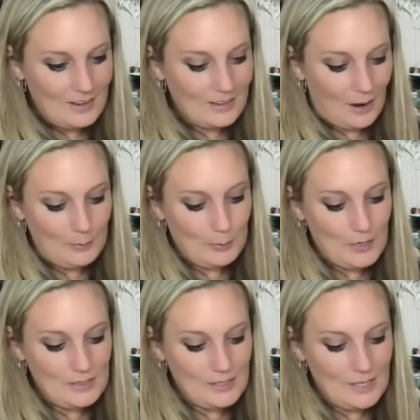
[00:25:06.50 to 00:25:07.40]

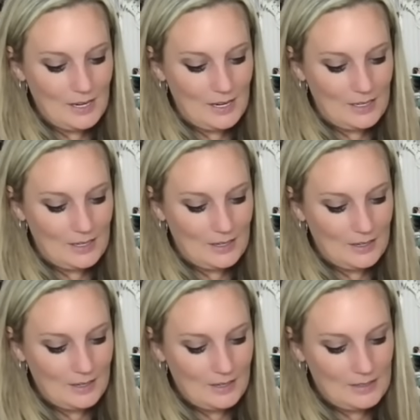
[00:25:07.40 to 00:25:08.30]
copywritten in
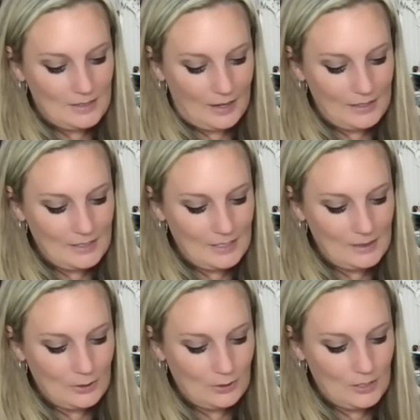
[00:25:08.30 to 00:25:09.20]

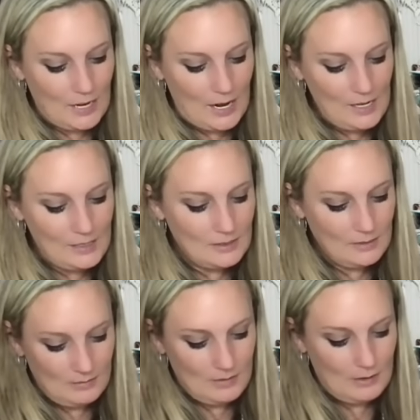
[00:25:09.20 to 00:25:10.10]
1938,
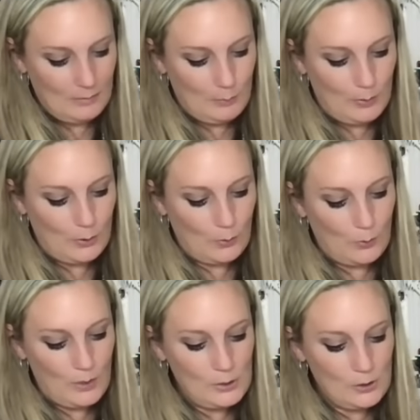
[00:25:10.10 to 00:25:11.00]
but
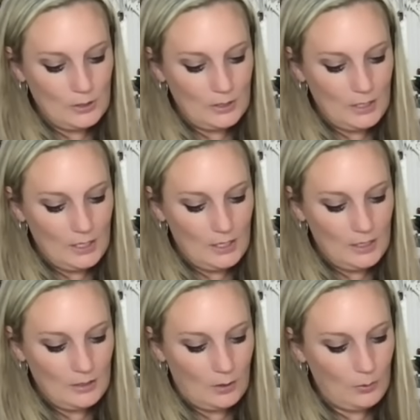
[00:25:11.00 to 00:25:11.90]
originally,
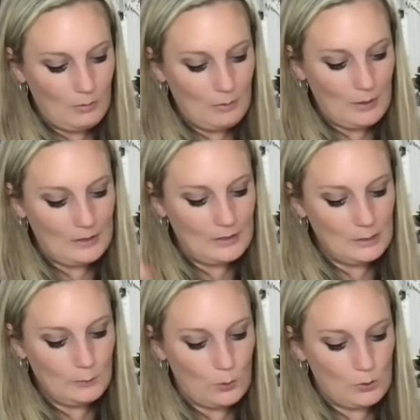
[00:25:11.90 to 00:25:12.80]
oh, wait, this
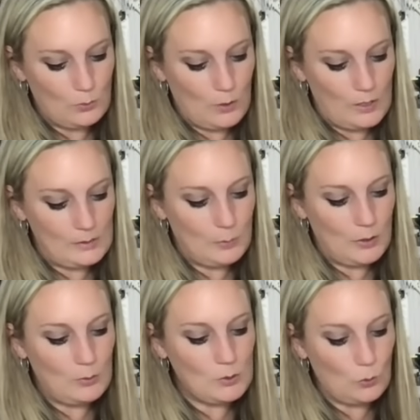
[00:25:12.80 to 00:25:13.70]
version was, but it
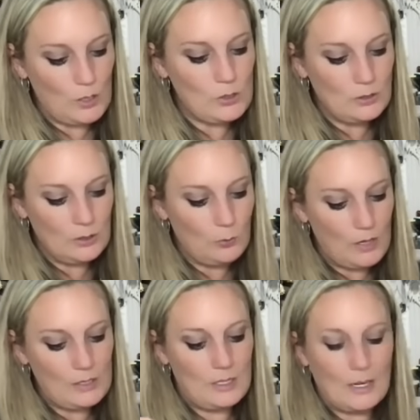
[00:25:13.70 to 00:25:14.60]
was originally
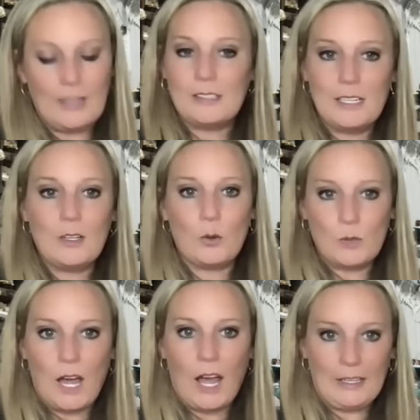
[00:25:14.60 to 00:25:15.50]
written in
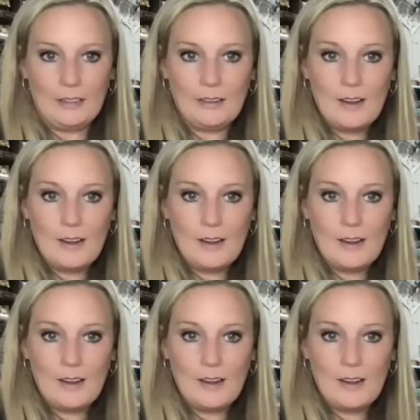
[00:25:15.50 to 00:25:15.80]
1909.